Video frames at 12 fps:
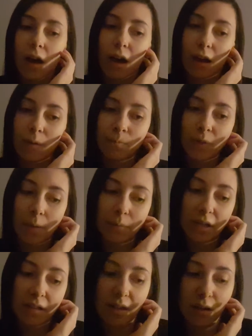Um, and
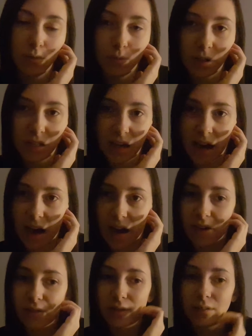because I don't really
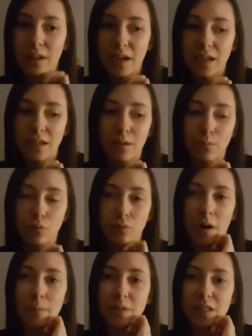have like
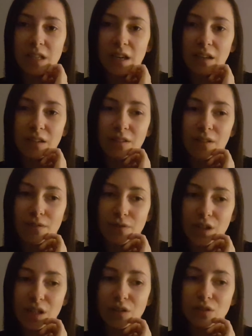promising
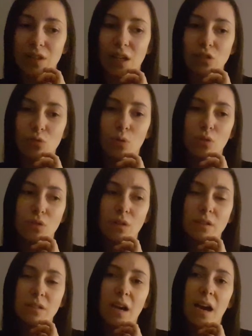video schedules all
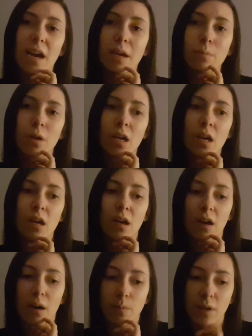the time,
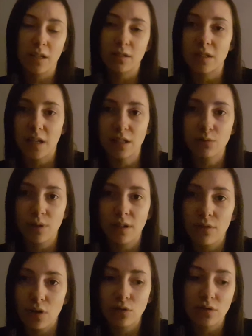um, like today is one
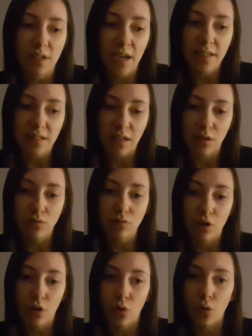of those days, I don't
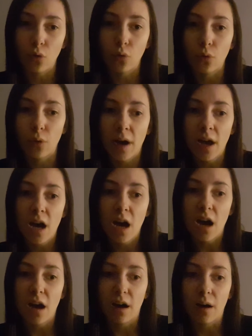know
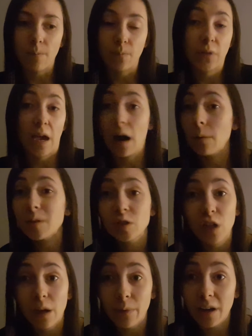um, how
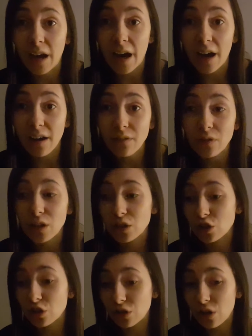much time I have.
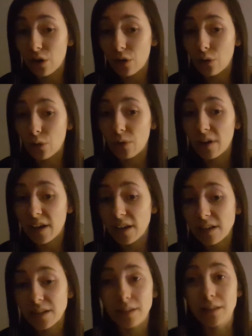So
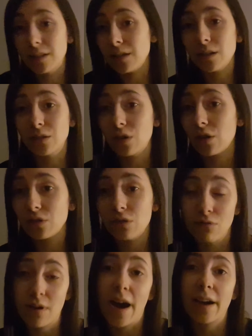it, there's also
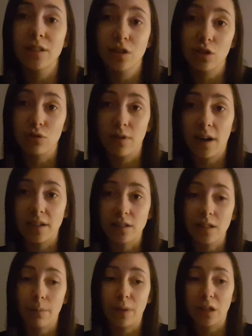that to kind of
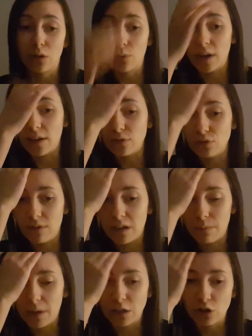stepping in the way of doing
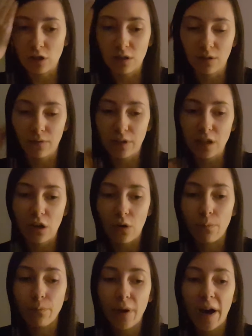a main channel
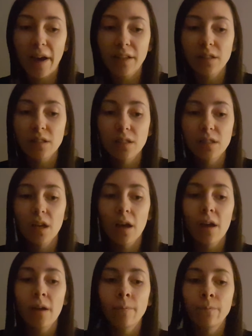video. But
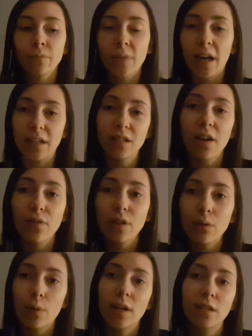I
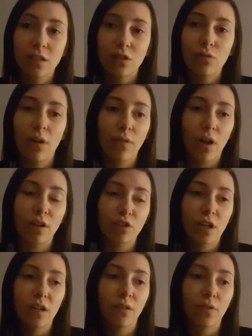definitely wanted to do a vlog
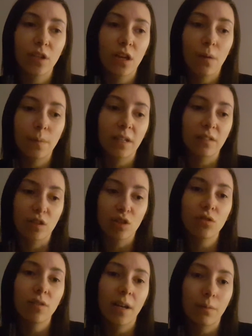channel video because I
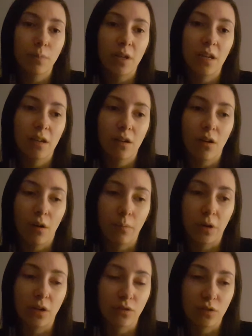do like being all
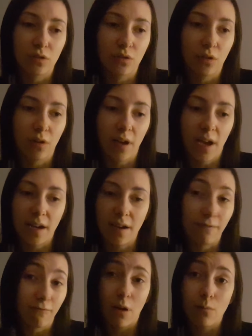personal and
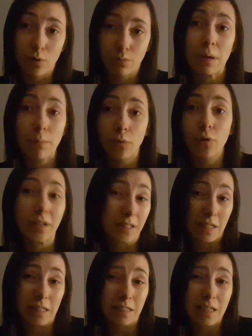upfront with people. It's,
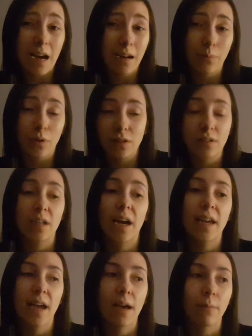it's kind of person I
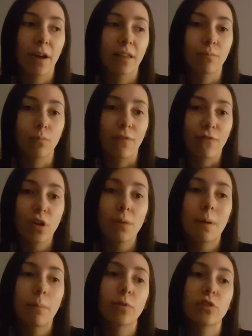am. I prefer
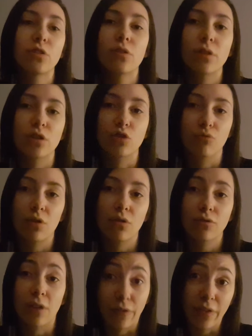people to know the
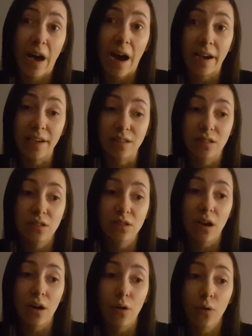truth than lies.
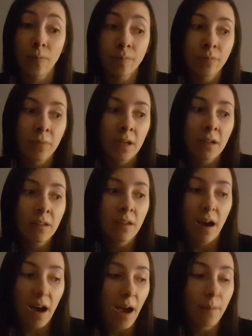So
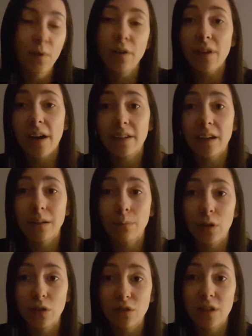I'm not that kind of
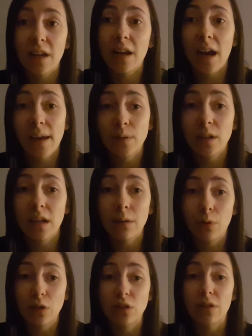person. I am the kind of
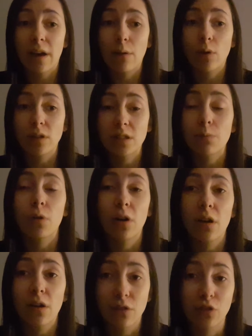person that wants to
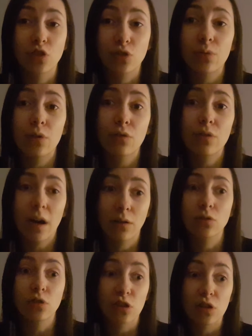put the truth
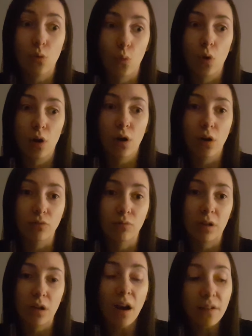out to the world,
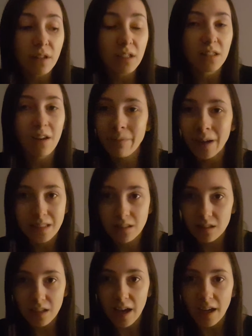regardless of my
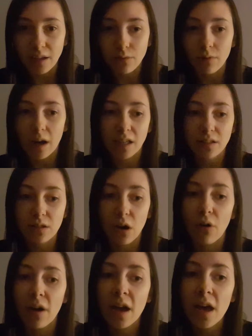state, right?
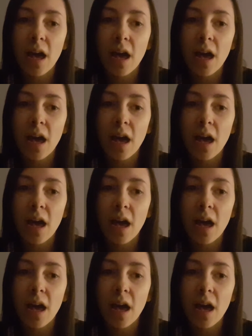So,